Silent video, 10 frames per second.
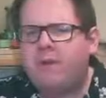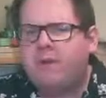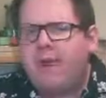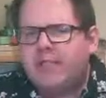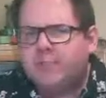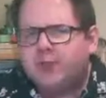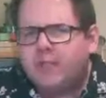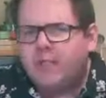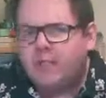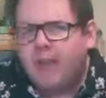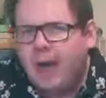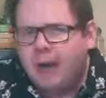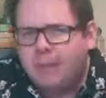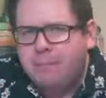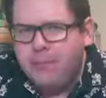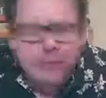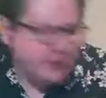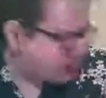and Facebook doesn't like music